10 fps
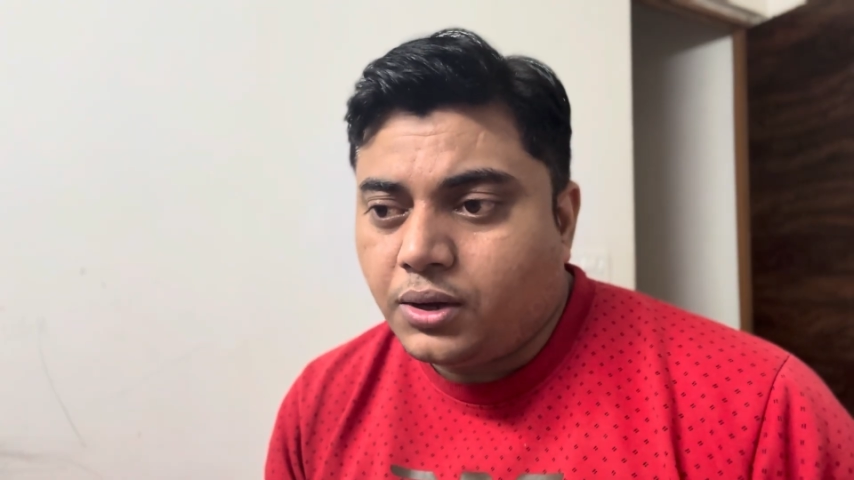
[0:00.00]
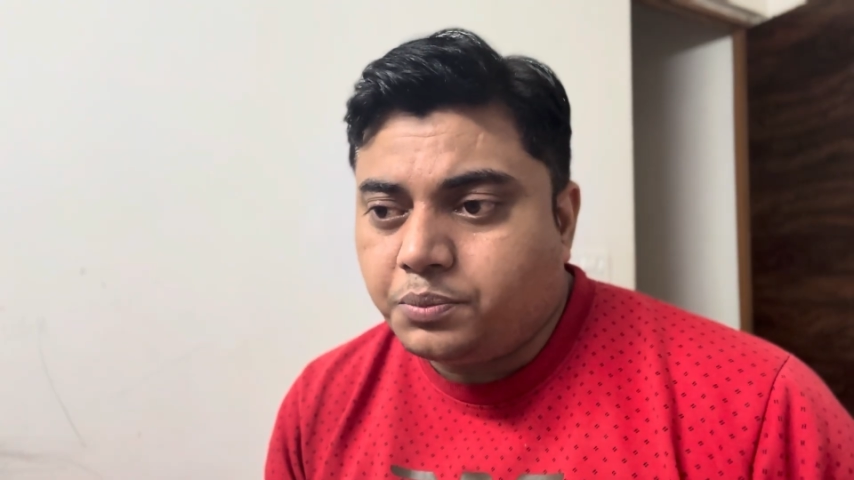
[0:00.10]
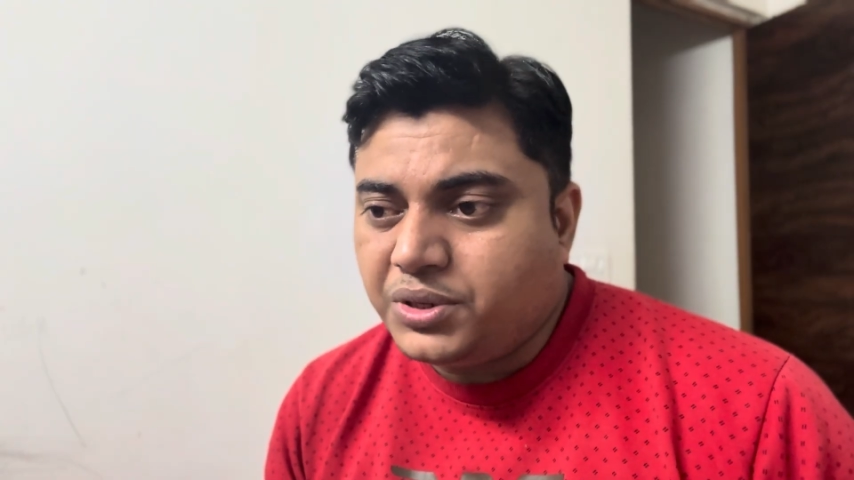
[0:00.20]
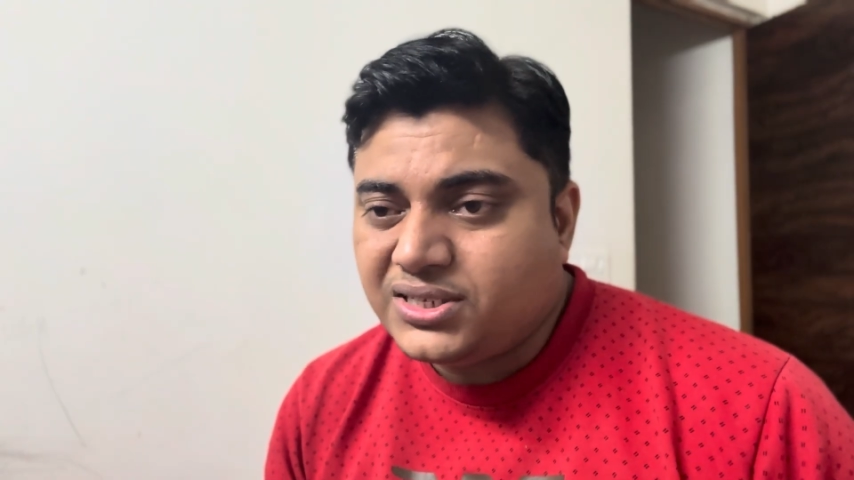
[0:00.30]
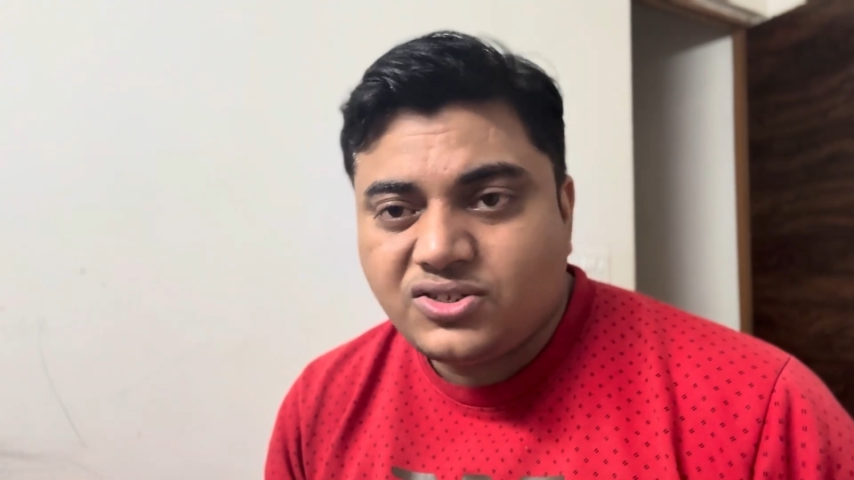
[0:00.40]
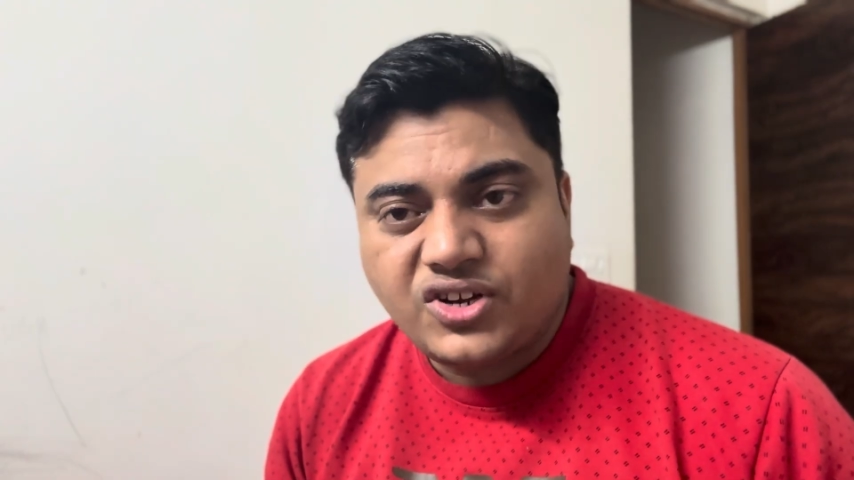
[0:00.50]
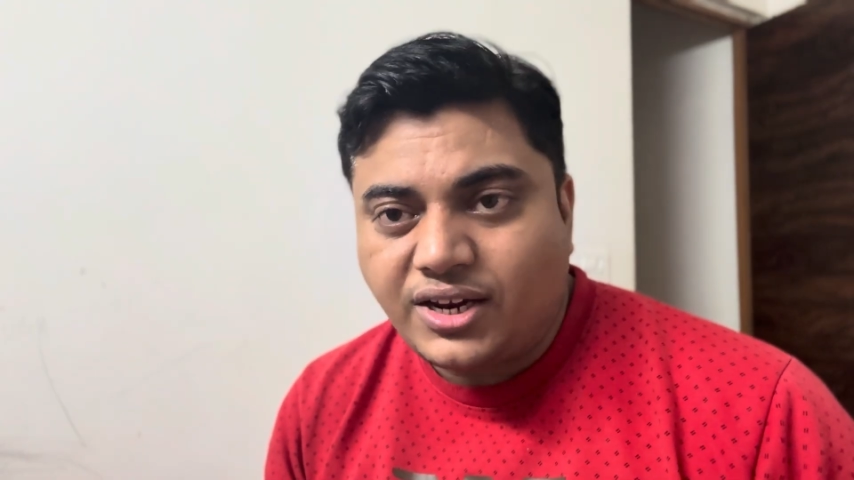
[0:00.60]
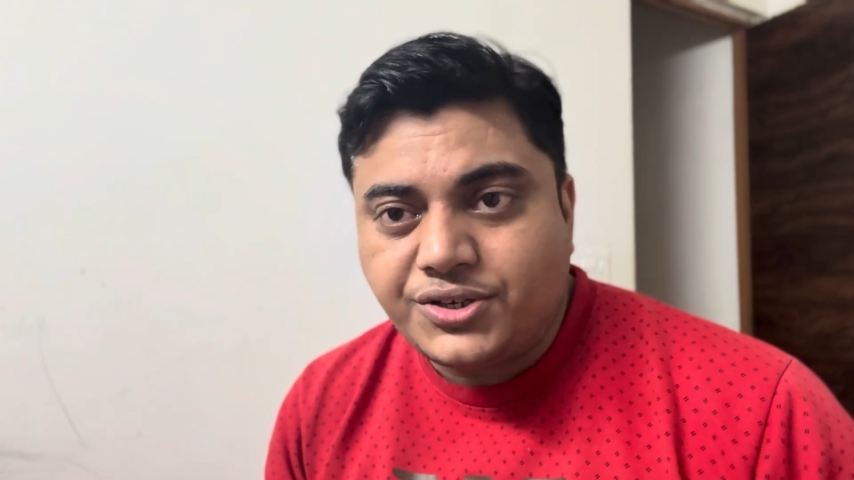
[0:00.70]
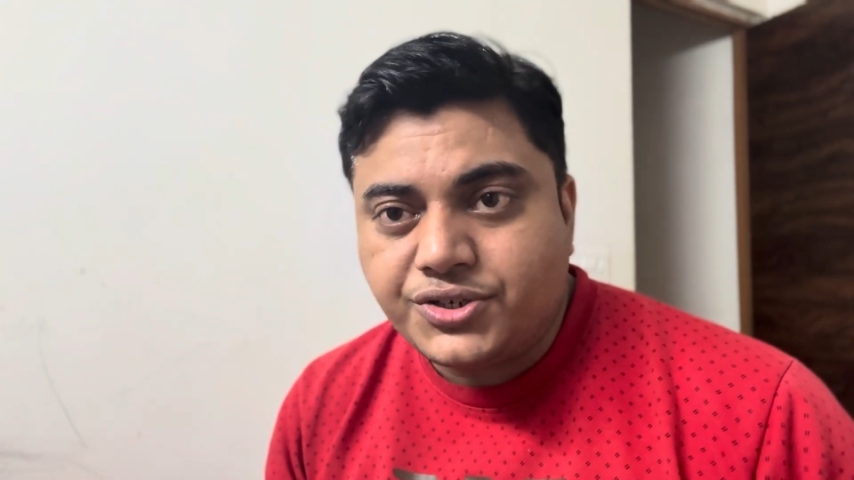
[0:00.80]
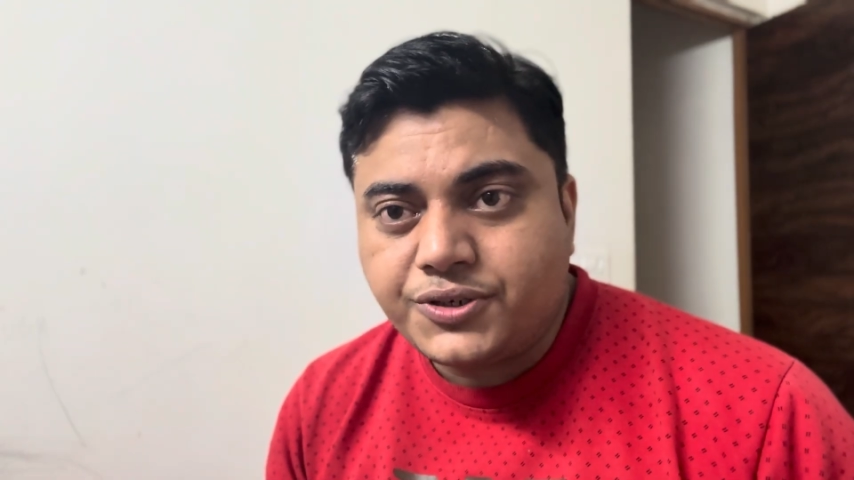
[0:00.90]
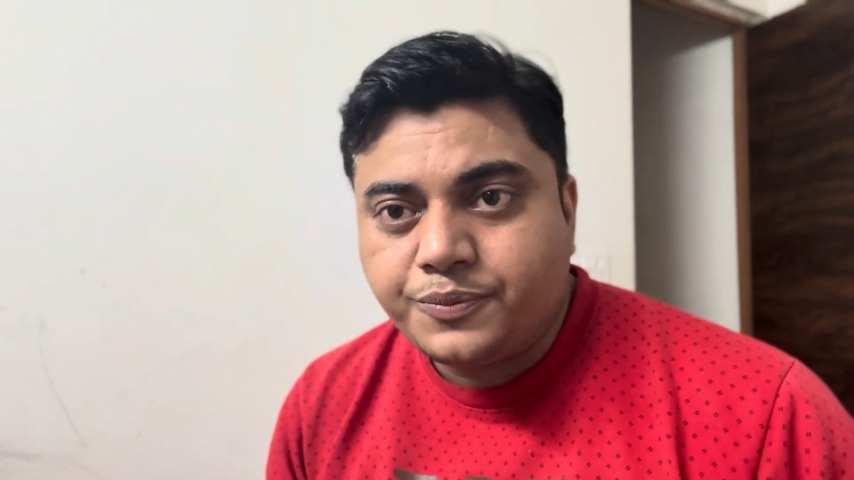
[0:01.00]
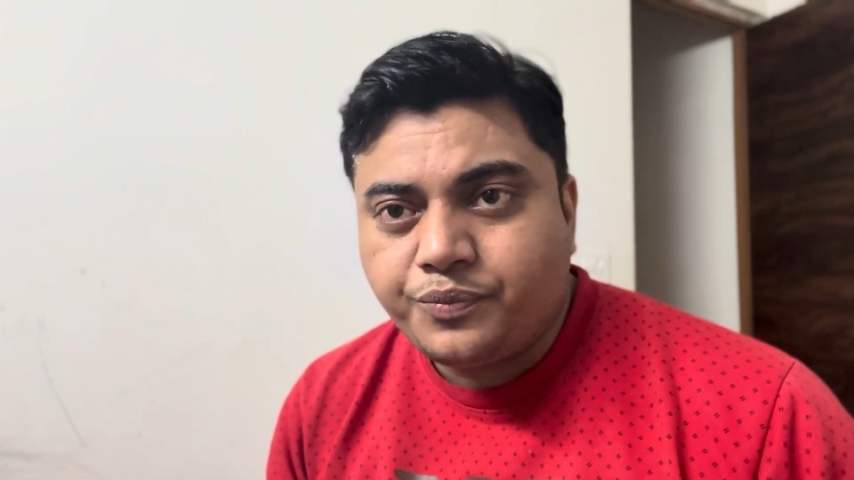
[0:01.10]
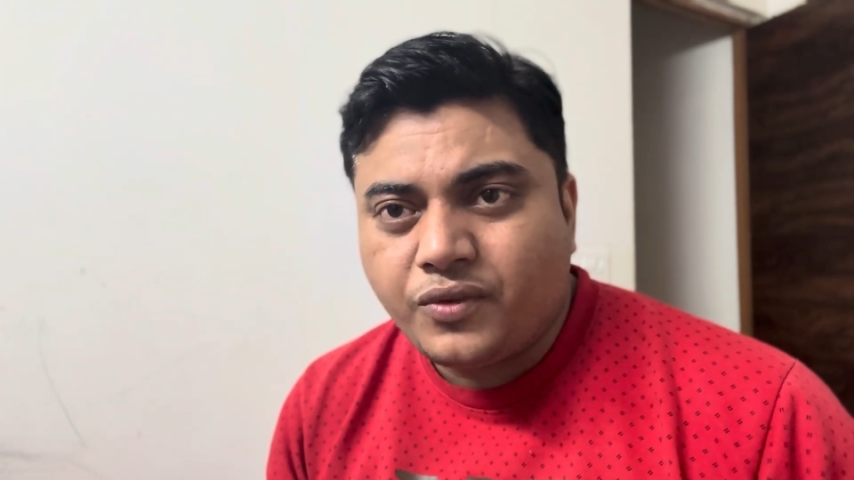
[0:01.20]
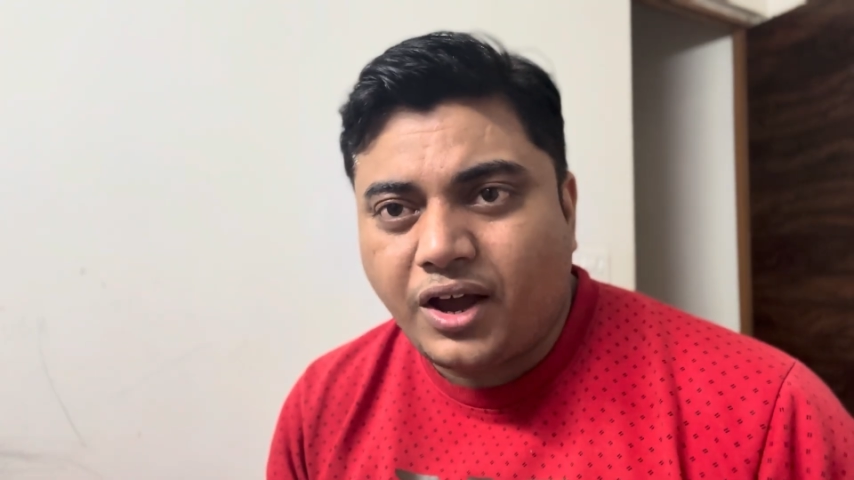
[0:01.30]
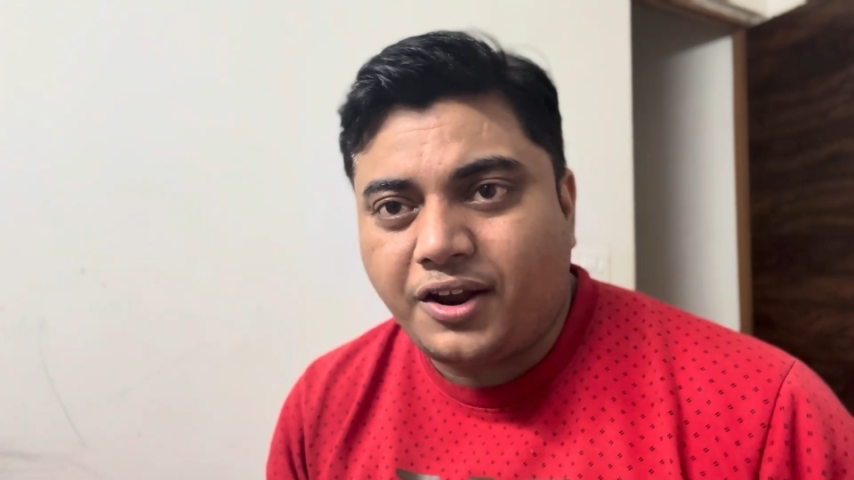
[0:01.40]
this challenge.
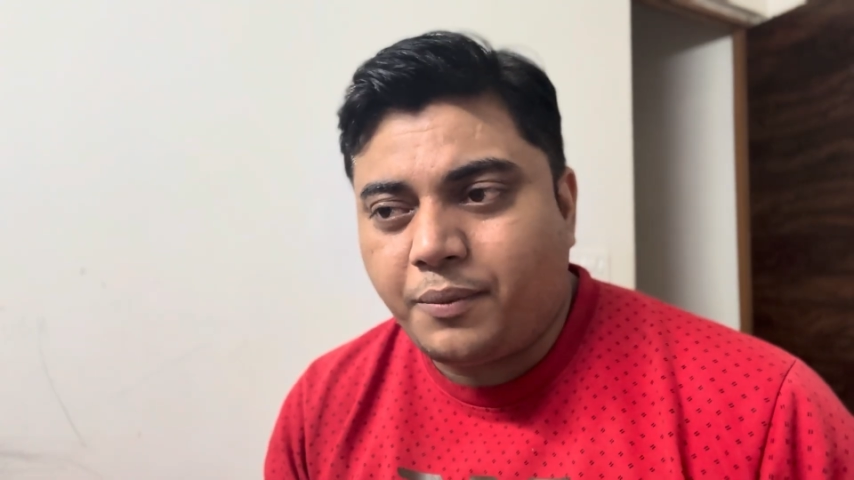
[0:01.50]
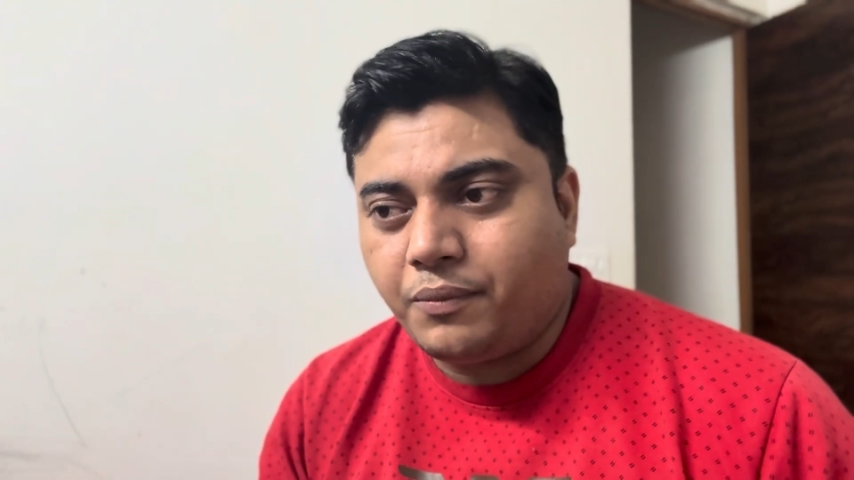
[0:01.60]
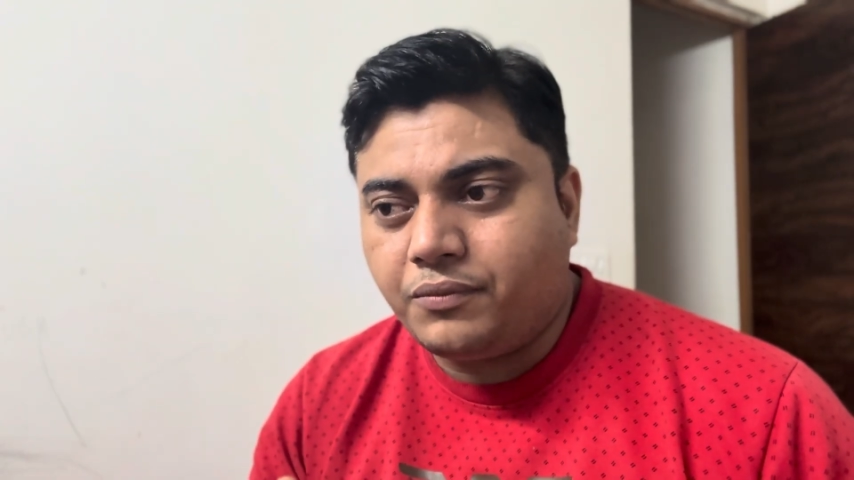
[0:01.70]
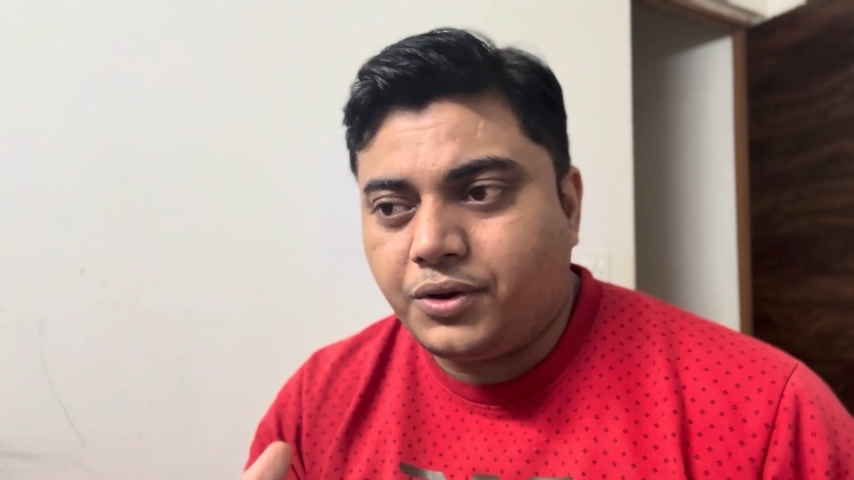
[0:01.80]
And